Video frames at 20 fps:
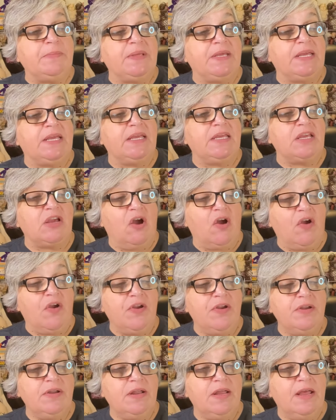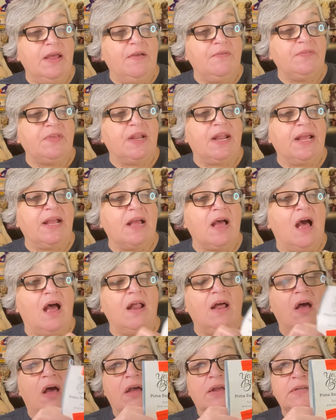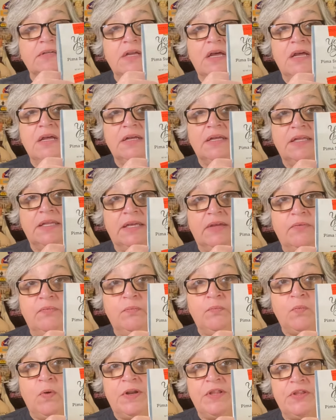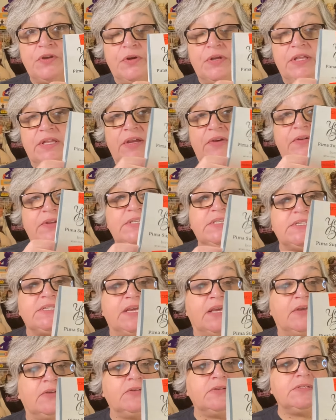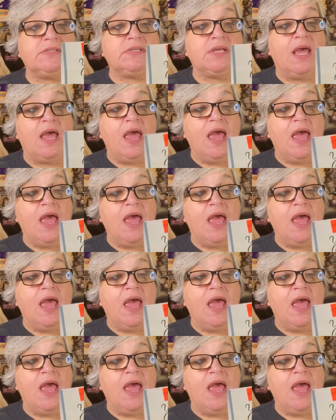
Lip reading: Bee yarn that I got on one of their clearance sales.